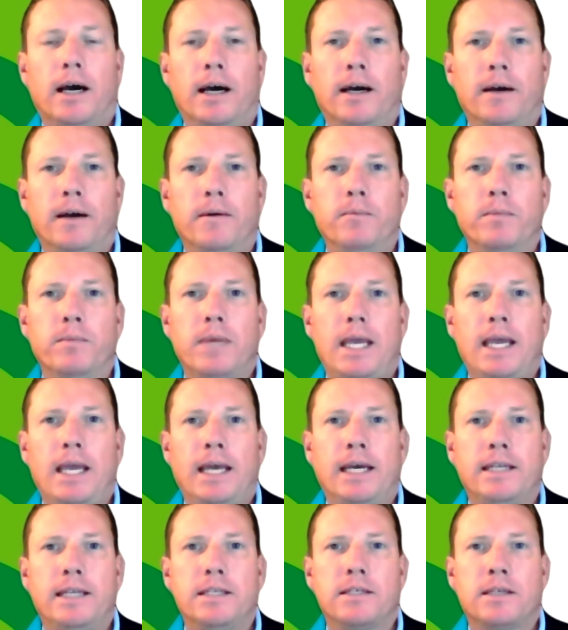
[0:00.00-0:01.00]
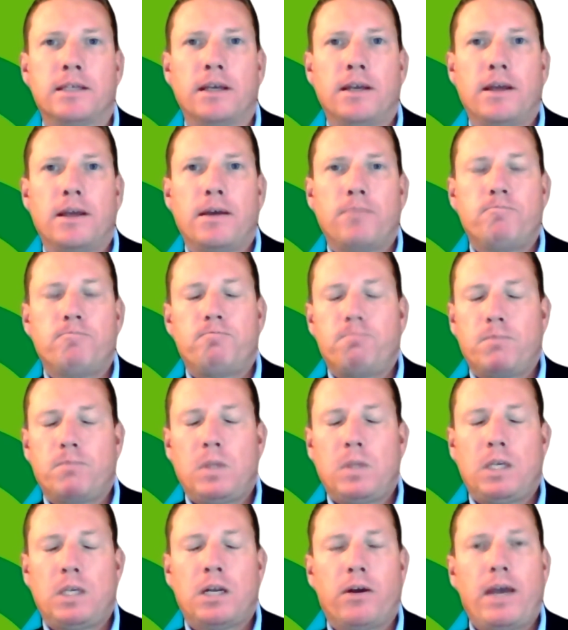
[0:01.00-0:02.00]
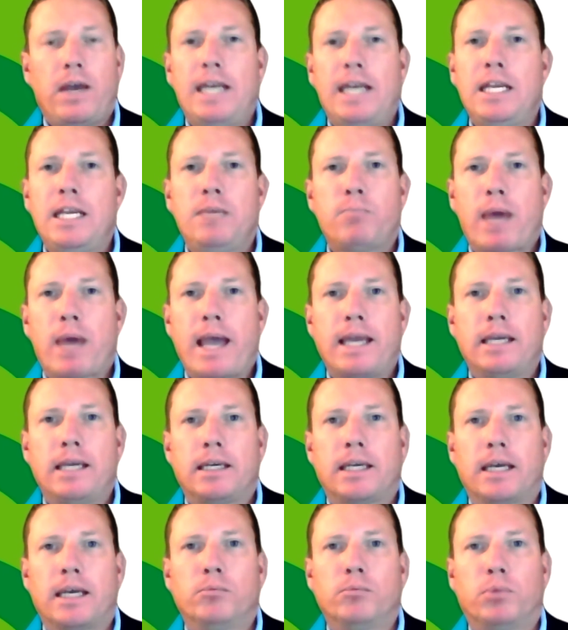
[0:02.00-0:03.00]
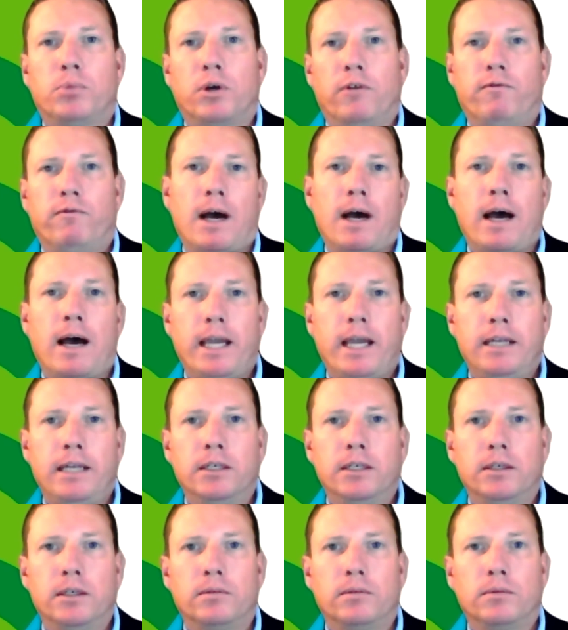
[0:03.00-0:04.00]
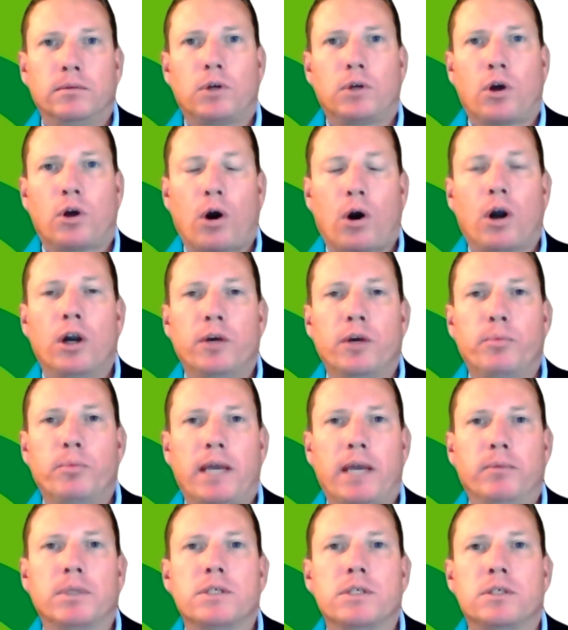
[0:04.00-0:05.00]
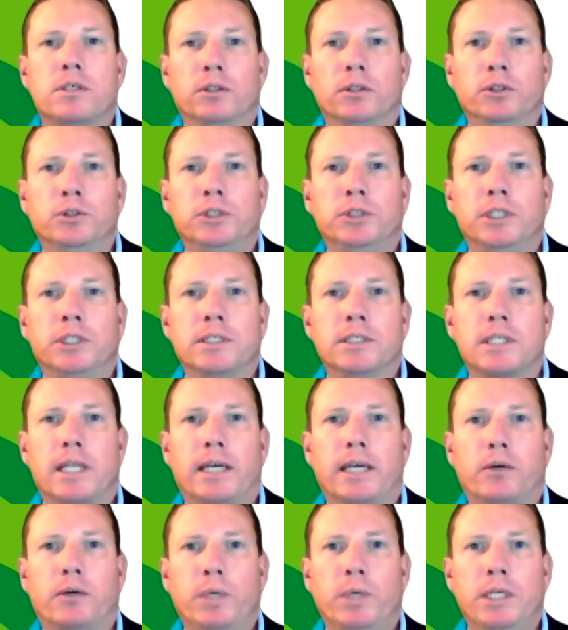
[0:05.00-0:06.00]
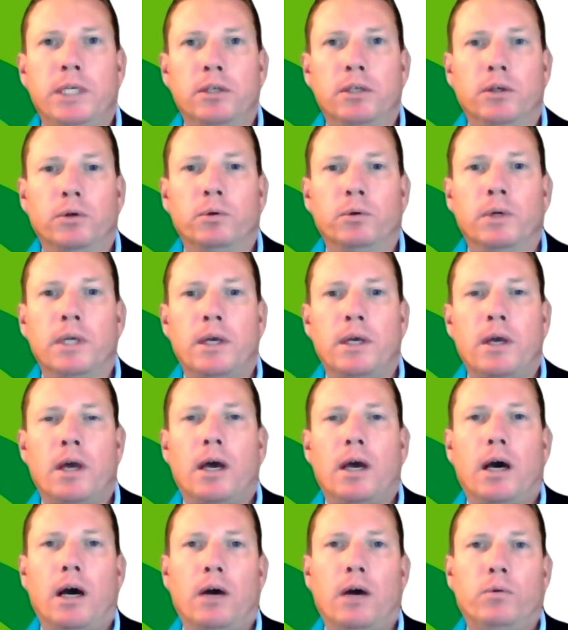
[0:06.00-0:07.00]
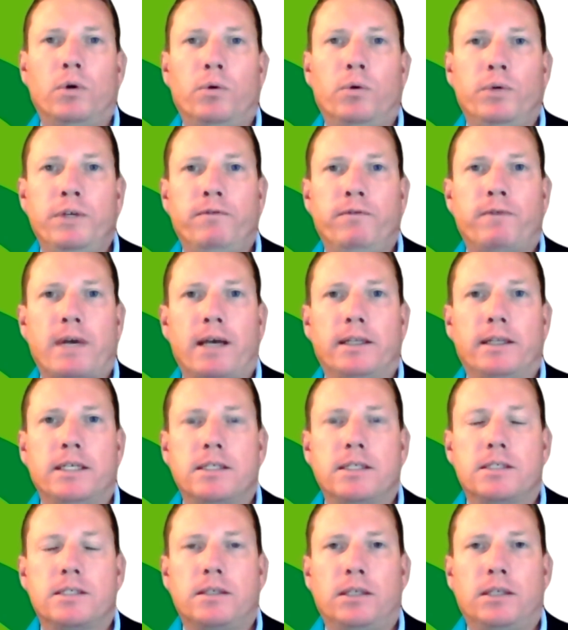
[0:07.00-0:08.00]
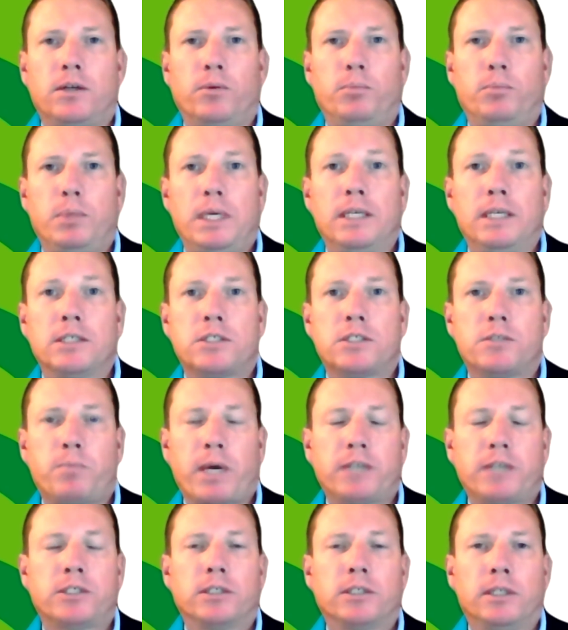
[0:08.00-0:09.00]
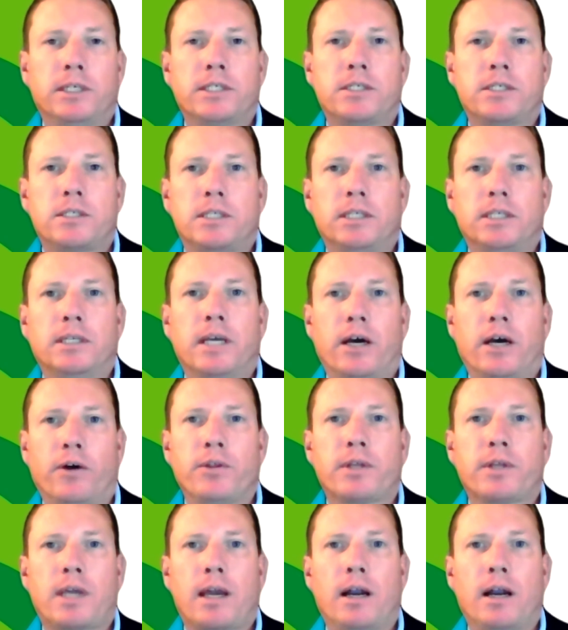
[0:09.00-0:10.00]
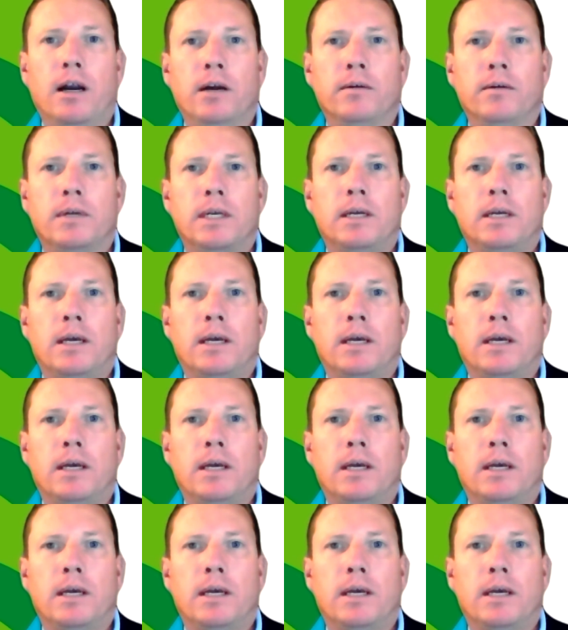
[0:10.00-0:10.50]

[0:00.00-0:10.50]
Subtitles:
And any bank can provide card payment solutions like we do. What we found is, being specialists in healthcare,